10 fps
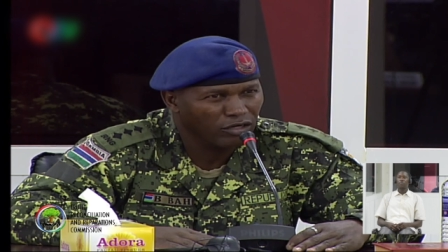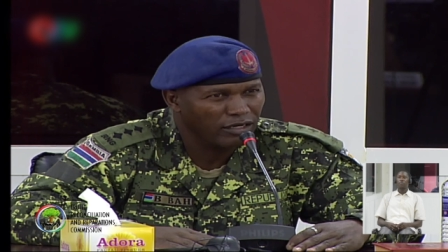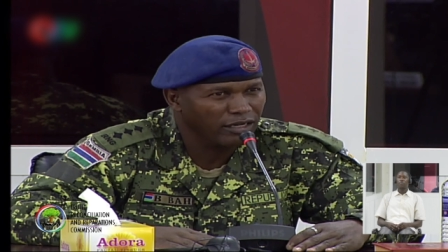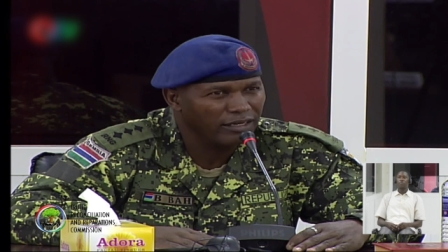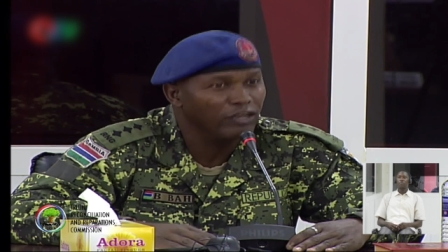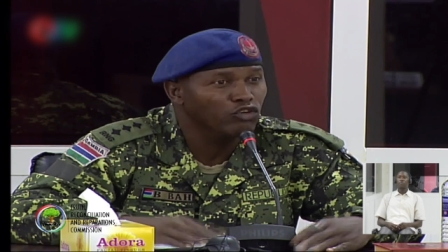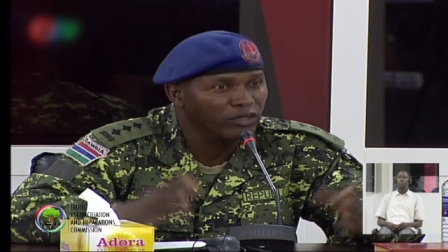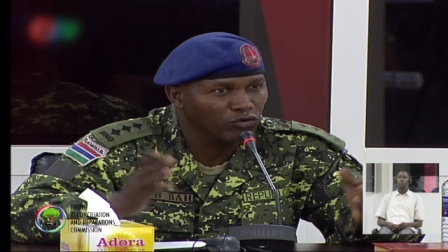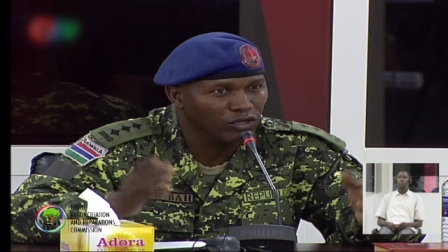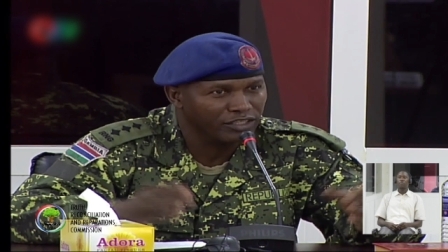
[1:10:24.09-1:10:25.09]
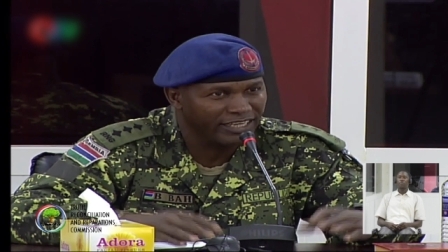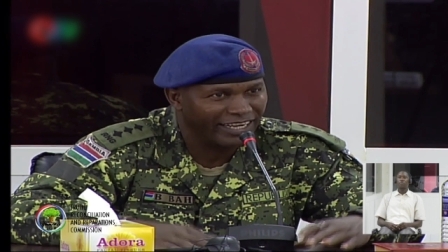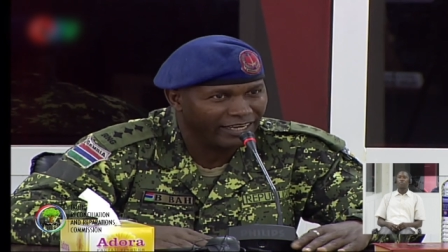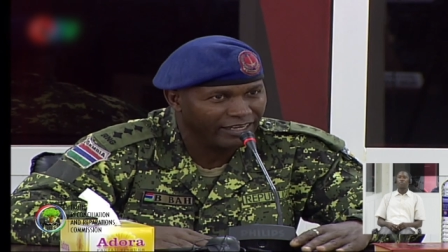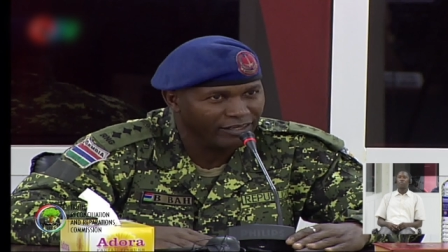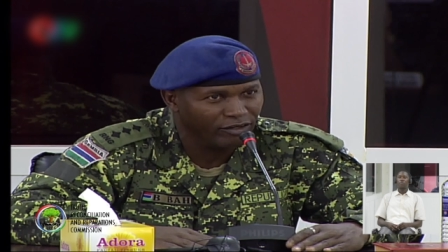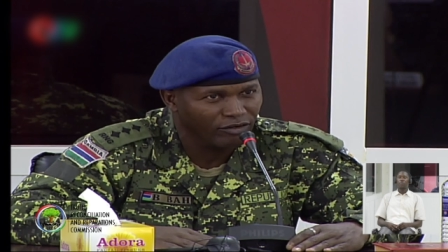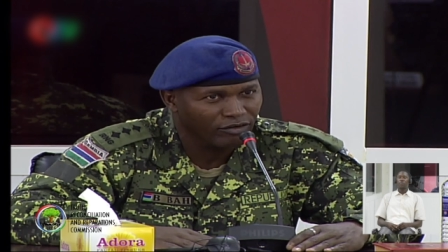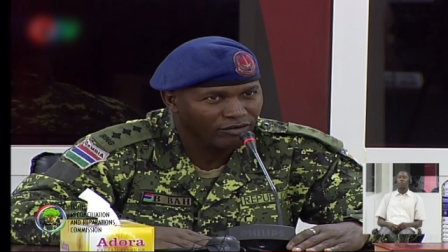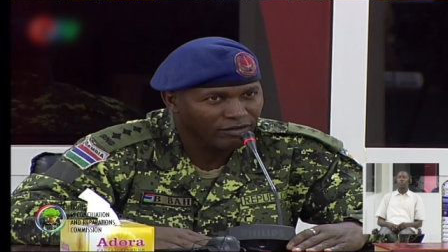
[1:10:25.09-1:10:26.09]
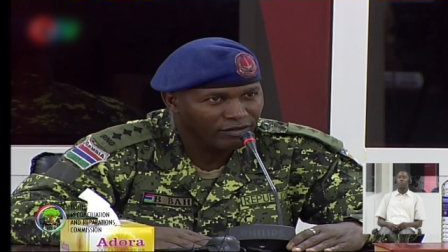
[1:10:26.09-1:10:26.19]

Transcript: but the unit was there, you know.